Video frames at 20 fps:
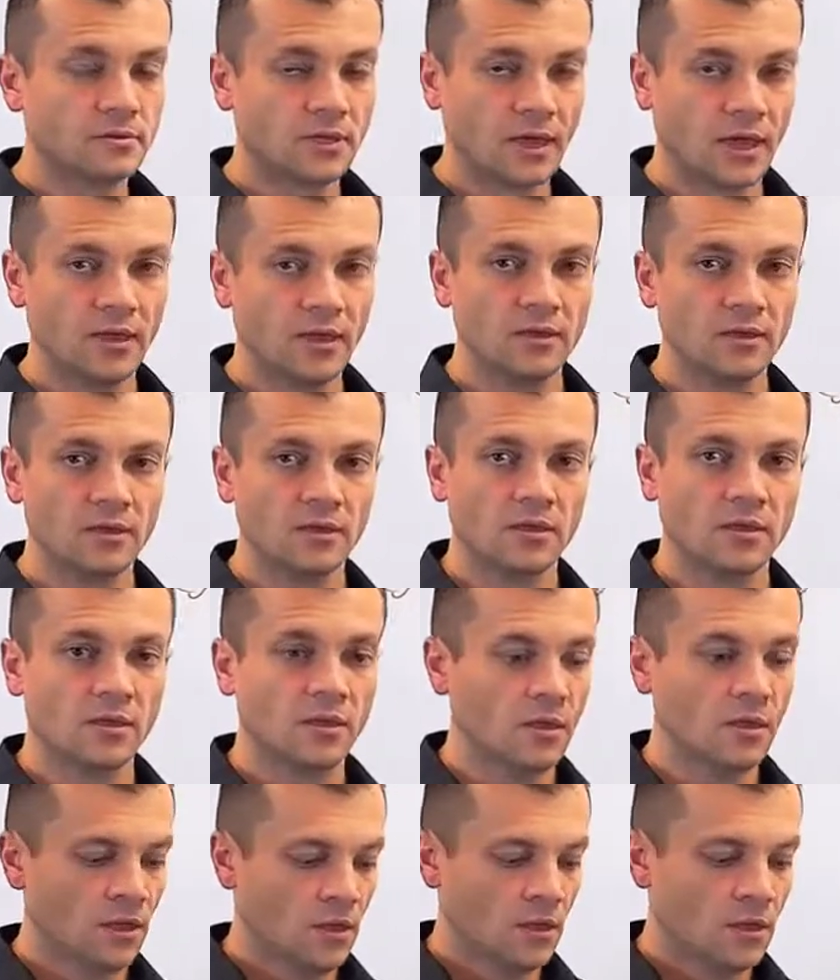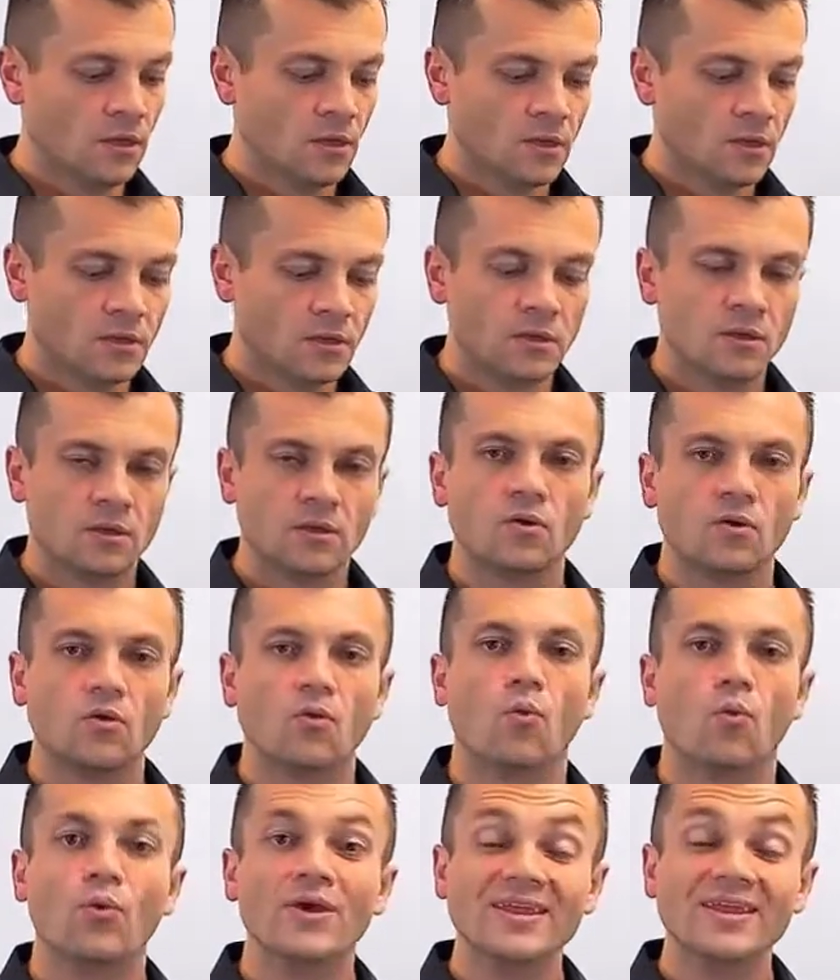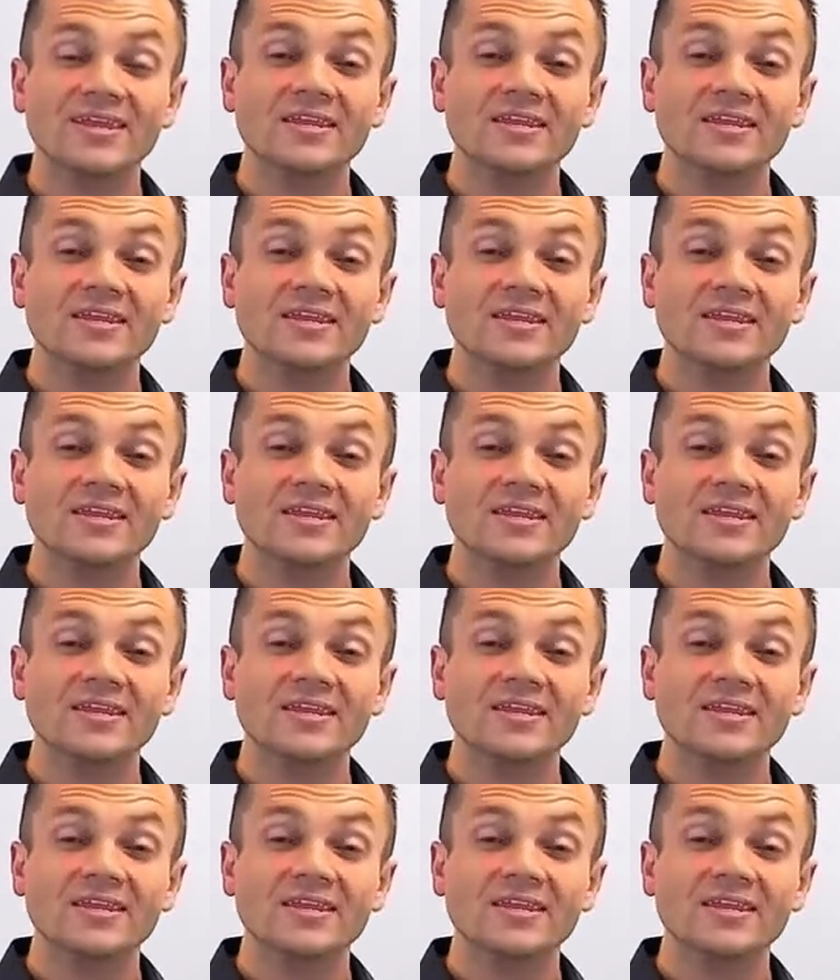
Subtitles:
okay? We